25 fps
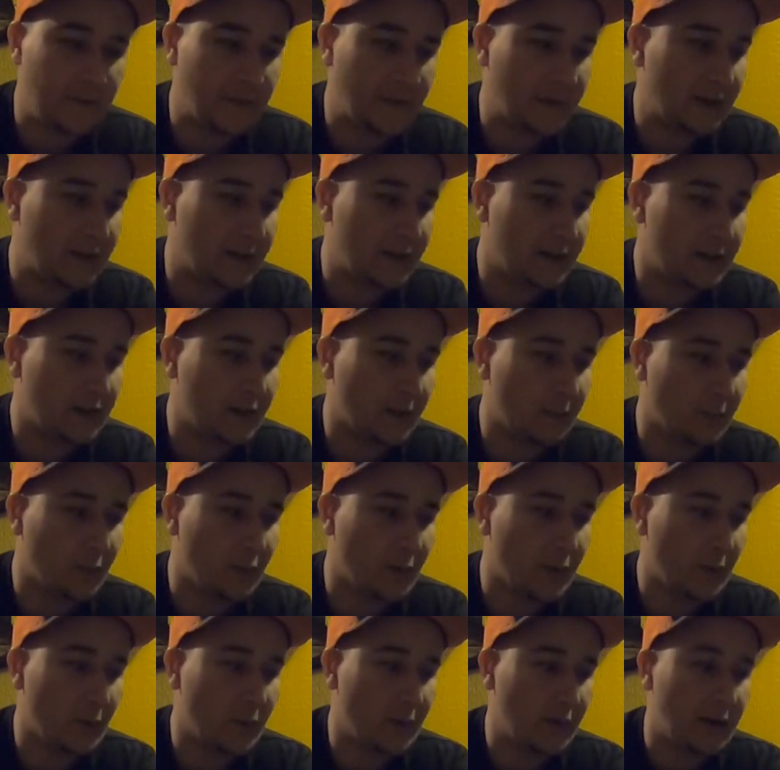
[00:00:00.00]
finally at the
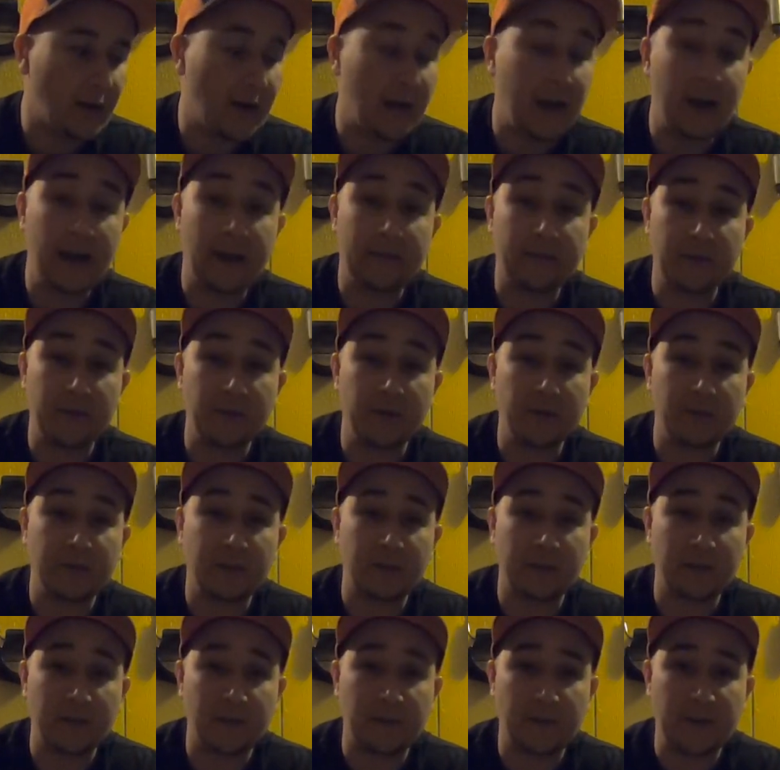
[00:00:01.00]
point where I have to do
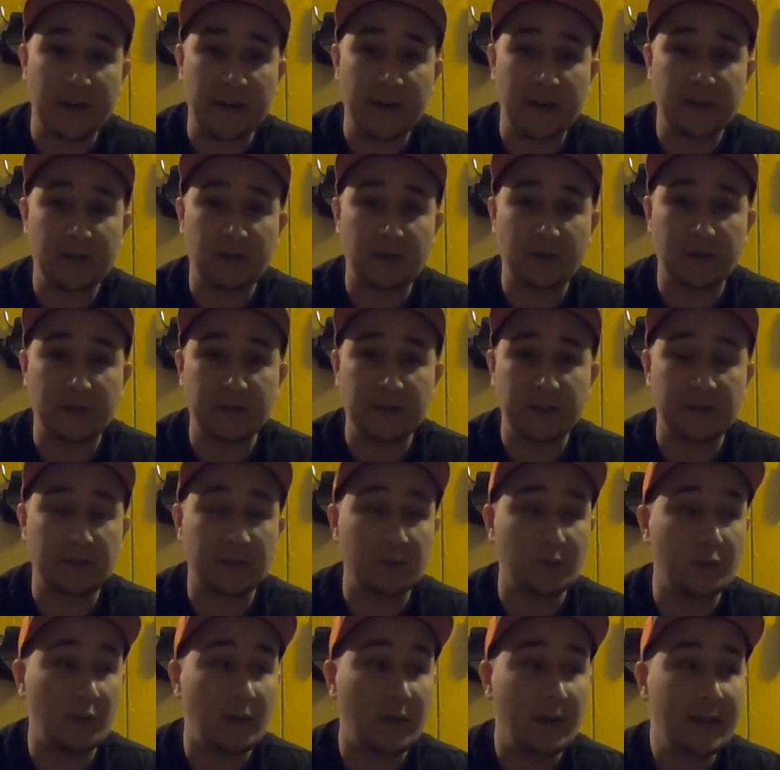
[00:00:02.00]
something financially
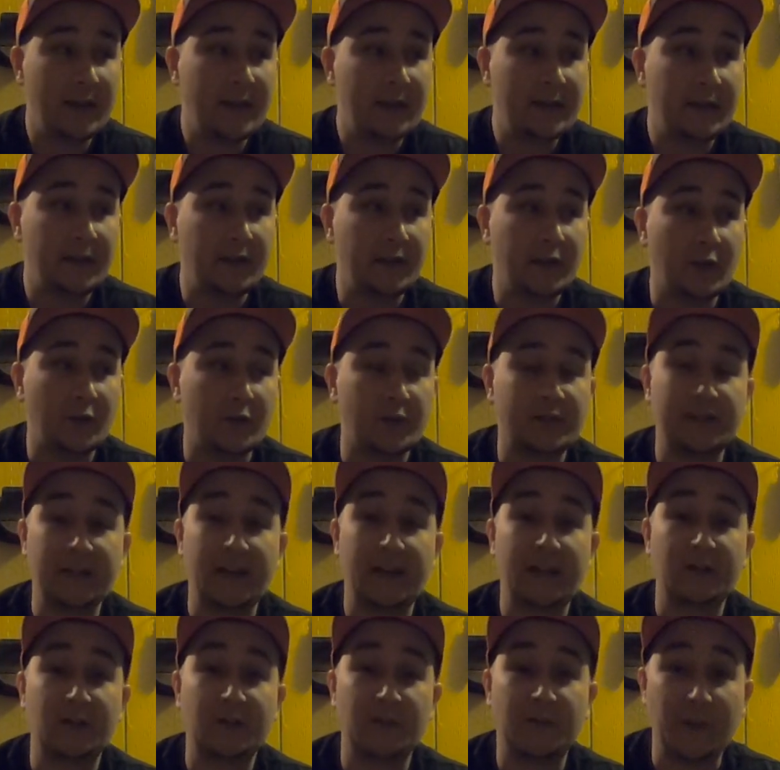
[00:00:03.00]
to,
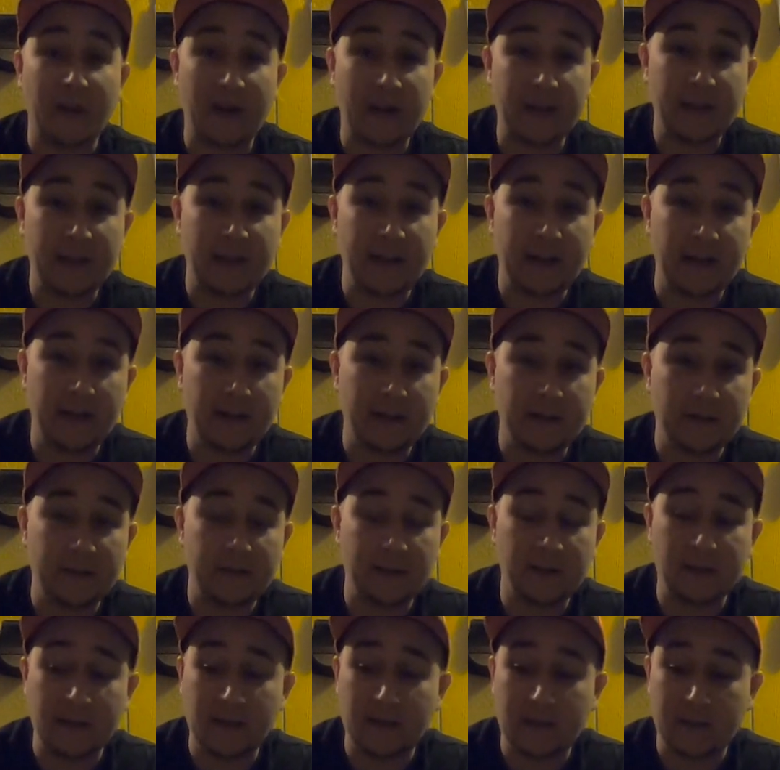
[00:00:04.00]
satisfy that,
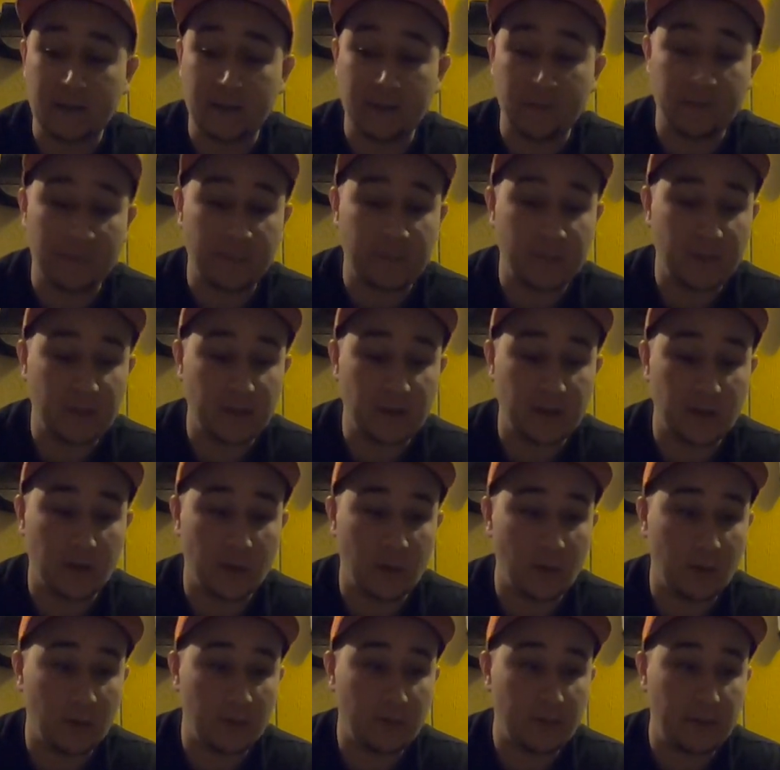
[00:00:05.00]

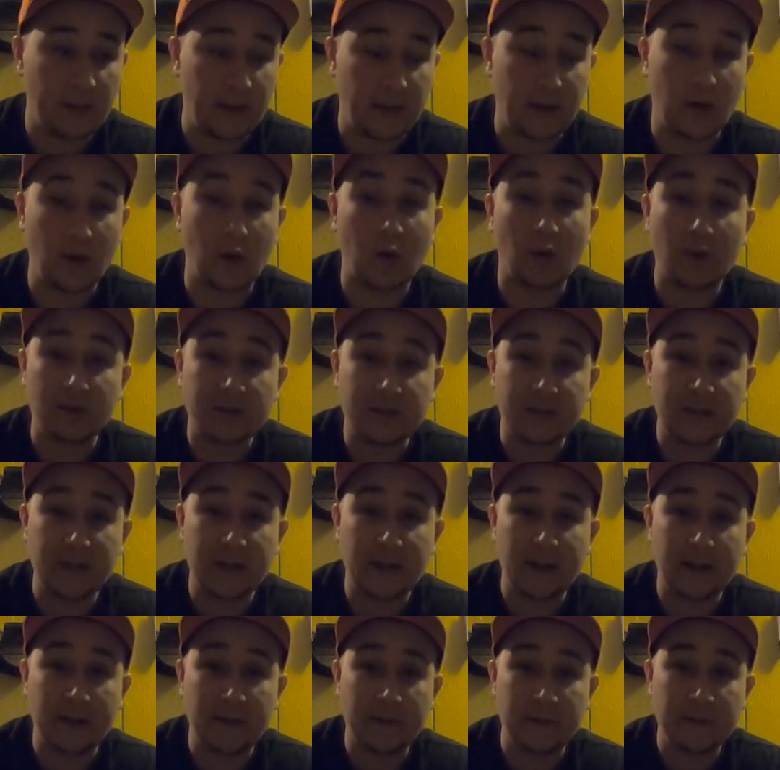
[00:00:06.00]
that loss that
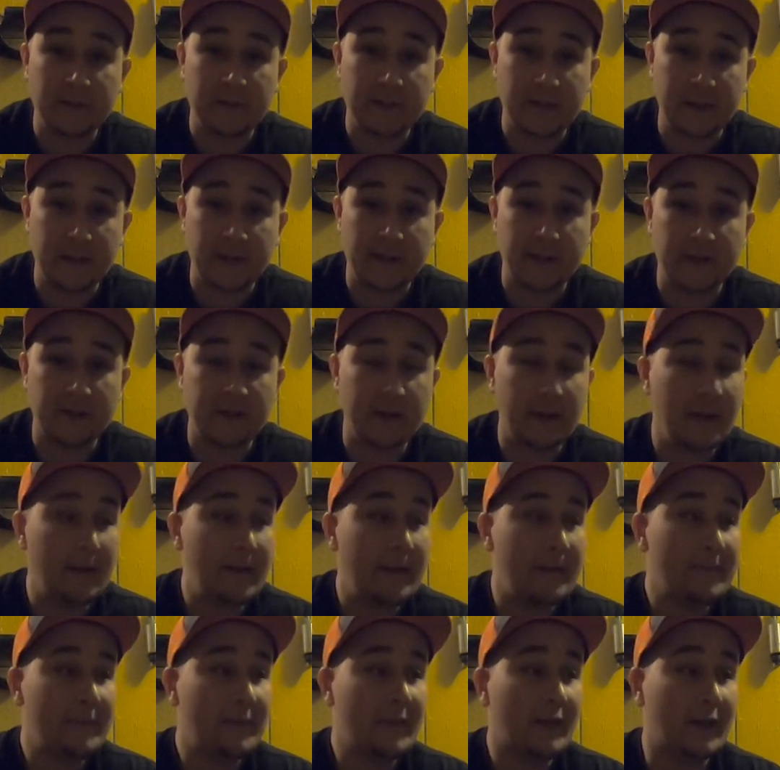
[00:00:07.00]
I have taken.
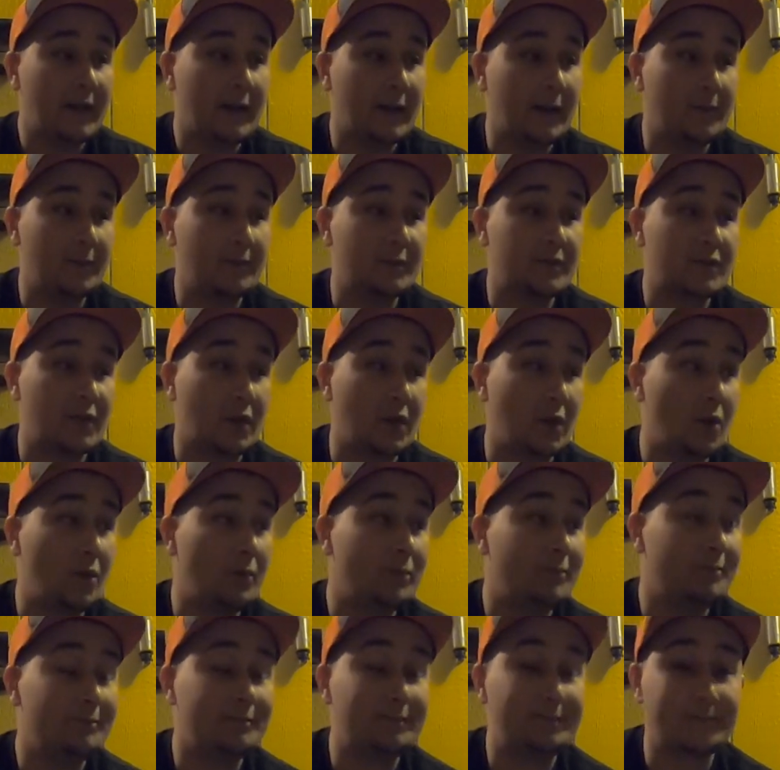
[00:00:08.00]

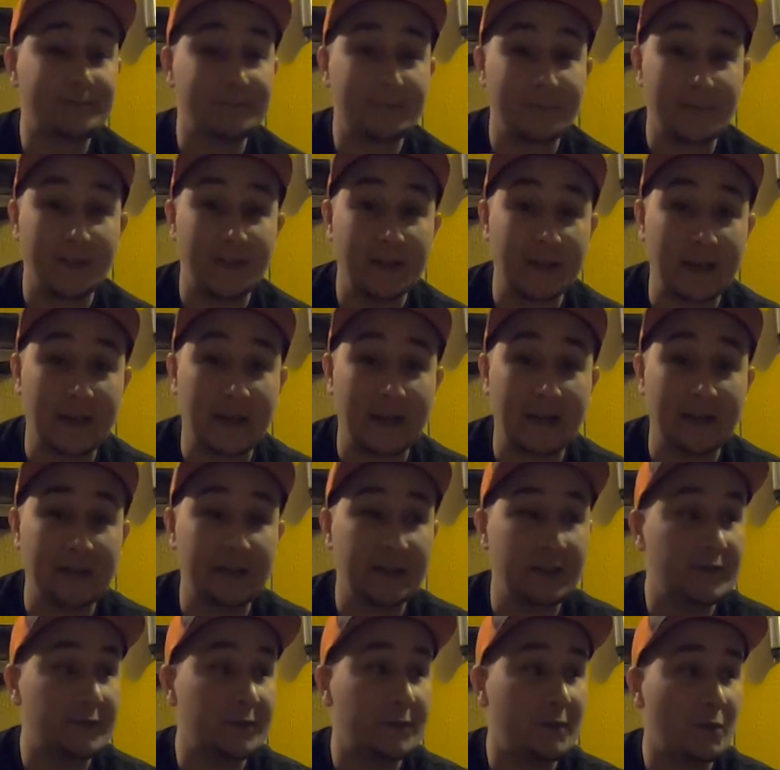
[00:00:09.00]
So it kind of
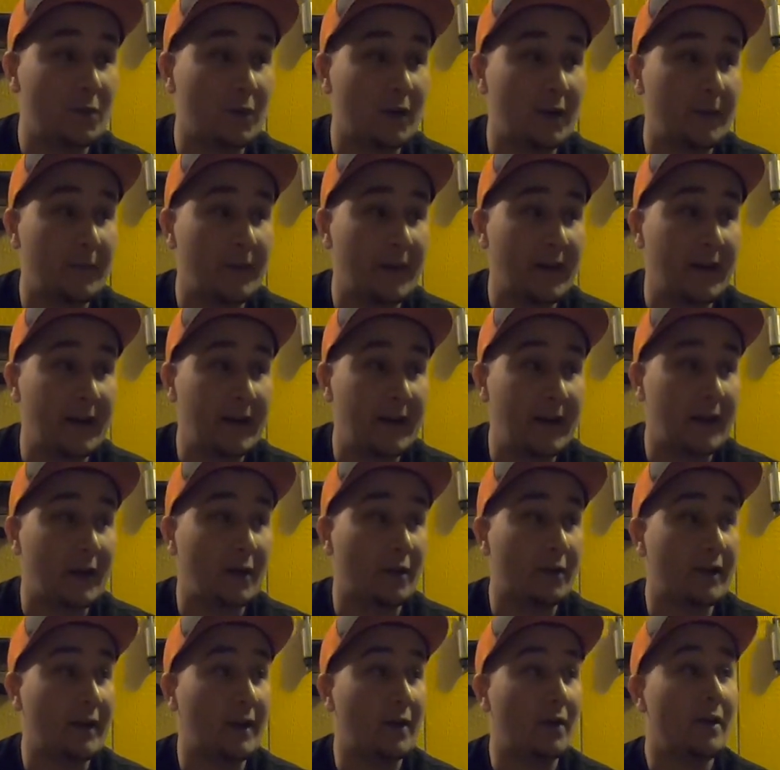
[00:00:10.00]
leaves me where I'm at
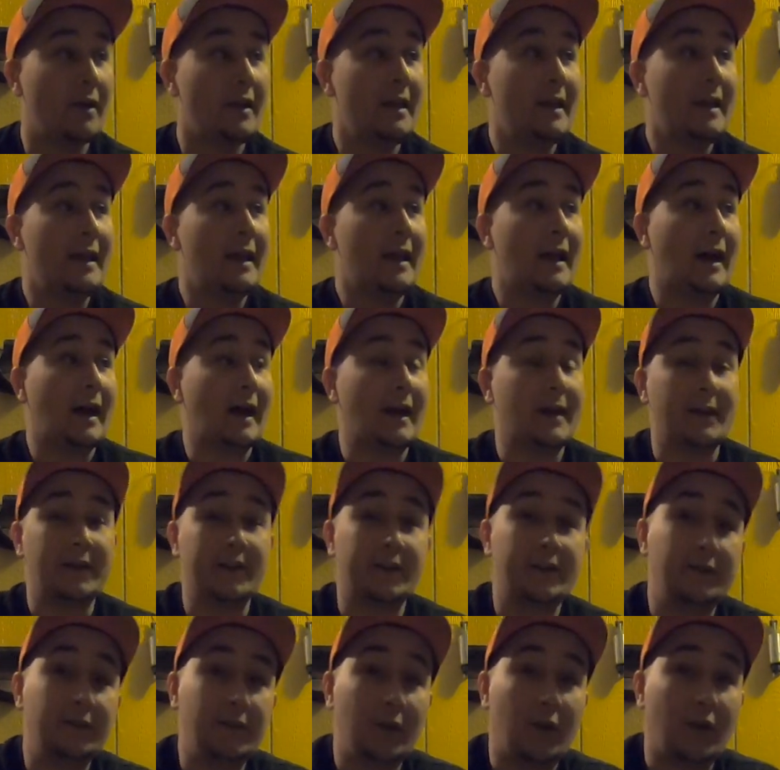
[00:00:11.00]
now. Now, I
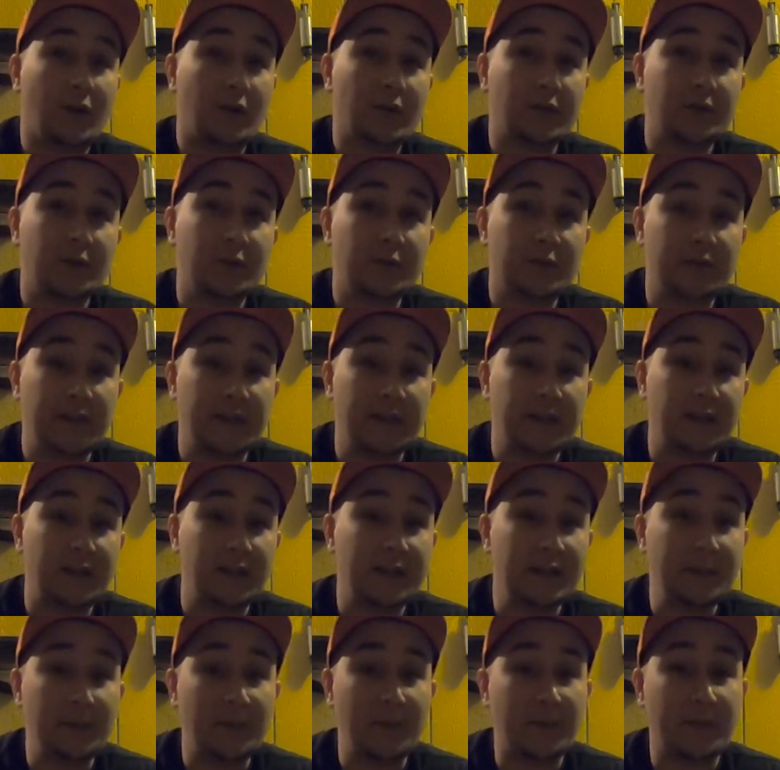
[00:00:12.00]
did also take the
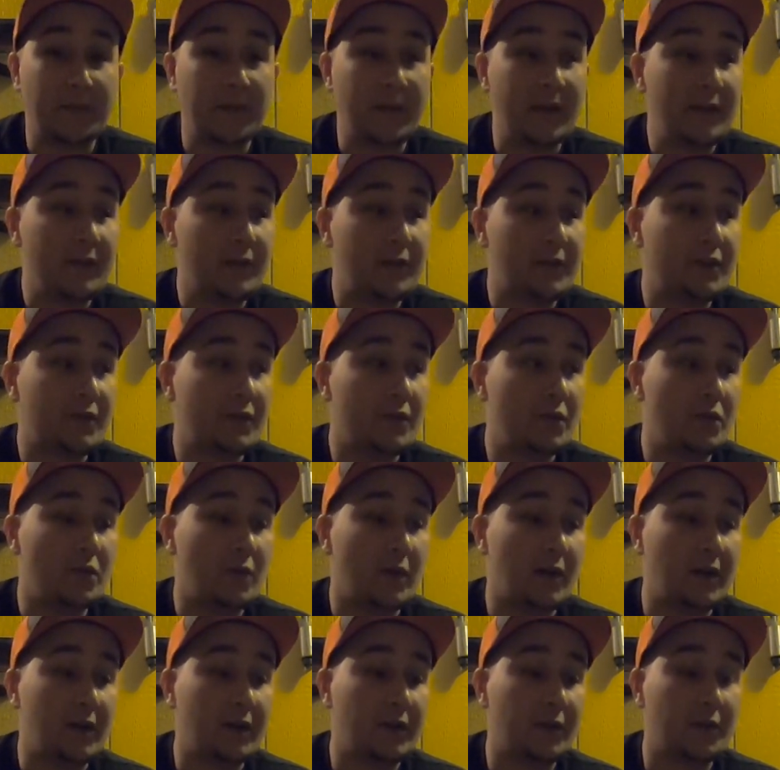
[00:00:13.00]
leap of faith
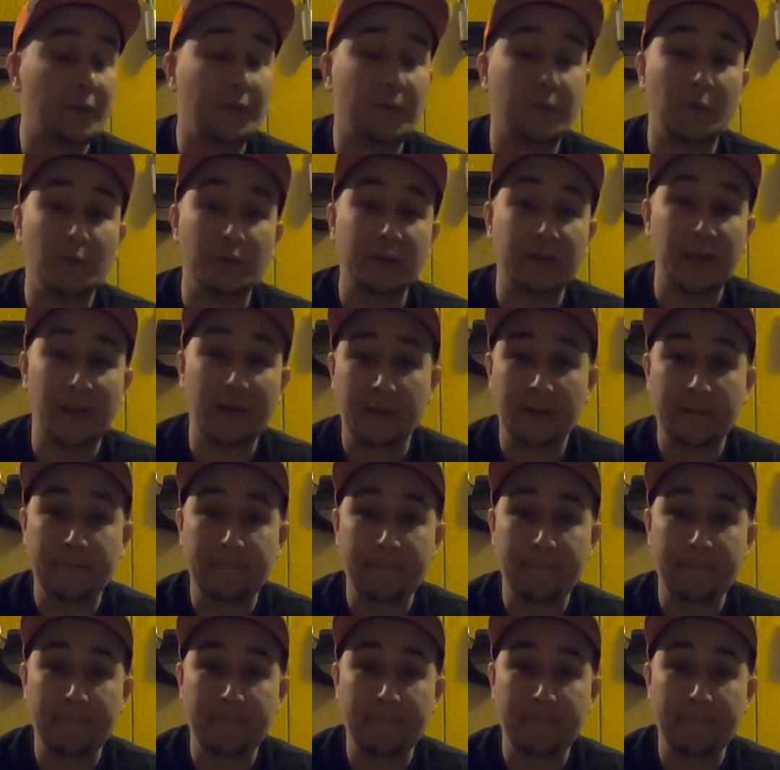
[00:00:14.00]
to do full-time.